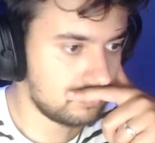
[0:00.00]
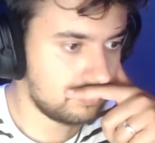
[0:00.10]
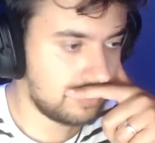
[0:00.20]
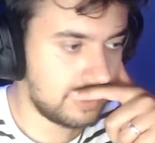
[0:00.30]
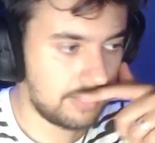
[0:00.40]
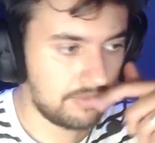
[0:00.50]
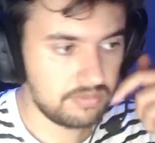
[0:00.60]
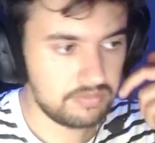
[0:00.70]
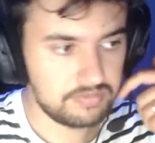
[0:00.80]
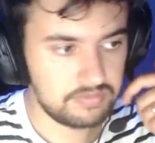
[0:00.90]
Damn.
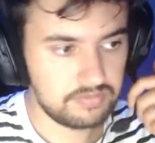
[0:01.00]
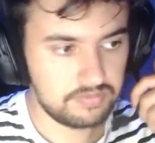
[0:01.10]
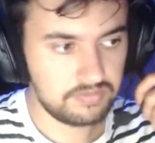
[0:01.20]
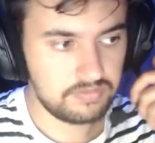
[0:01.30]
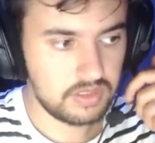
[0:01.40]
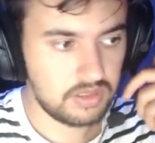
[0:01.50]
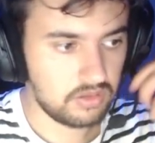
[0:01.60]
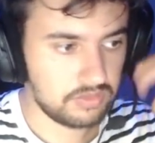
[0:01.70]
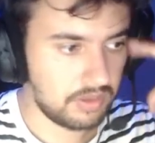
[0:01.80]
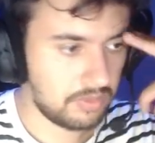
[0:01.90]
Lost
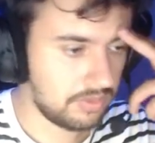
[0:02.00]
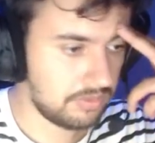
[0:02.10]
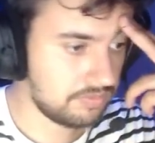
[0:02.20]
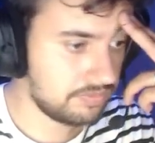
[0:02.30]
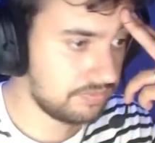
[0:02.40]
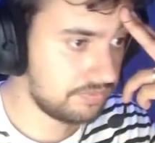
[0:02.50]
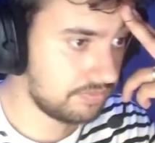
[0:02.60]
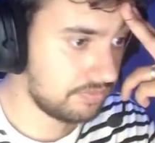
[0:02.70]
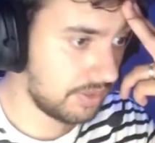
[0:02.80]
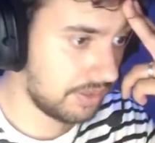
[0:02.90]
by 1.
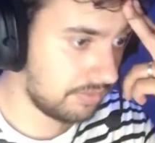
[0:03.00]
Pain.